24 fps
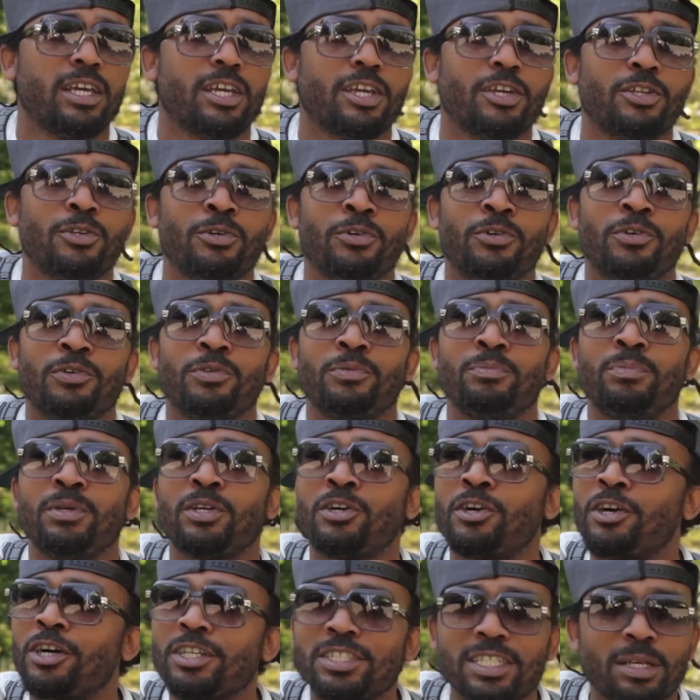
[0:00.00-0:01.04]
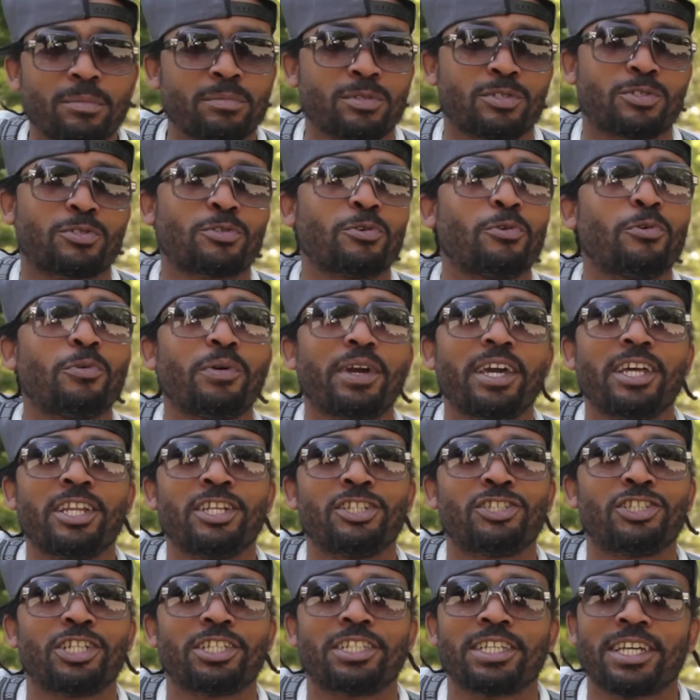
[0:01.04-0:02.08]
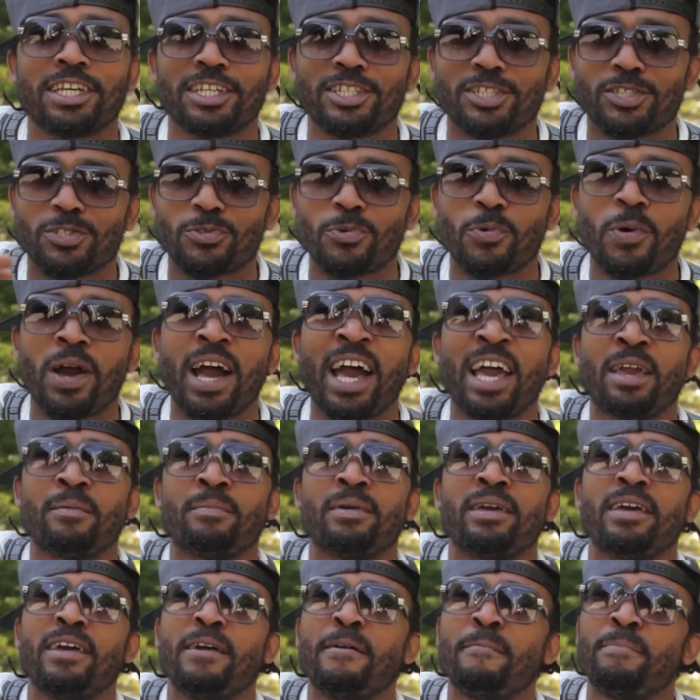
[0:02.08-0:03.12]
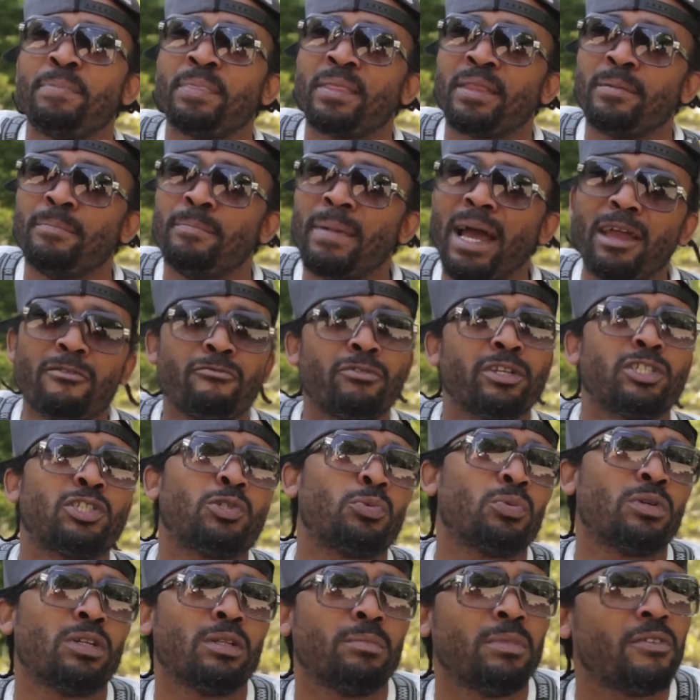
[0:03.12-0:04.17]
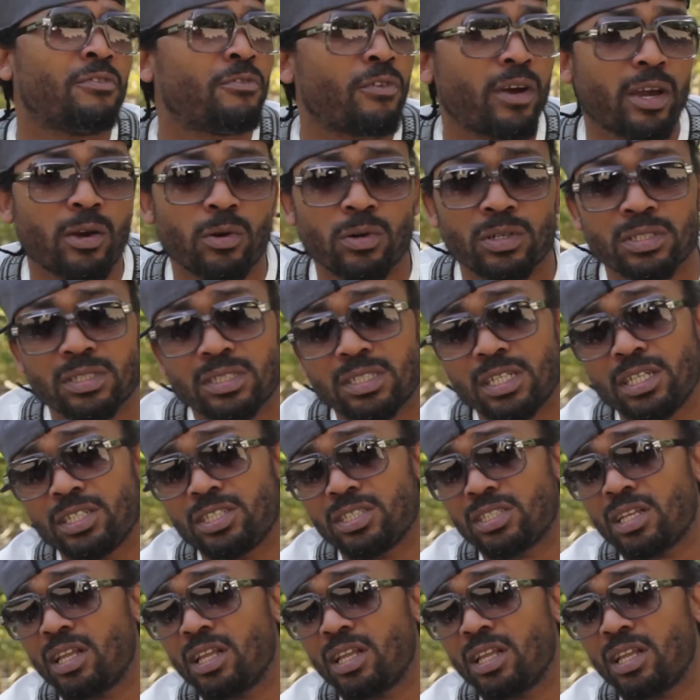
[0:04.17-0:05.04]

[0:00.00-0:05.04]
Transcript: You know, because I'm so energetic and so hyped, my ritual before I go on stage is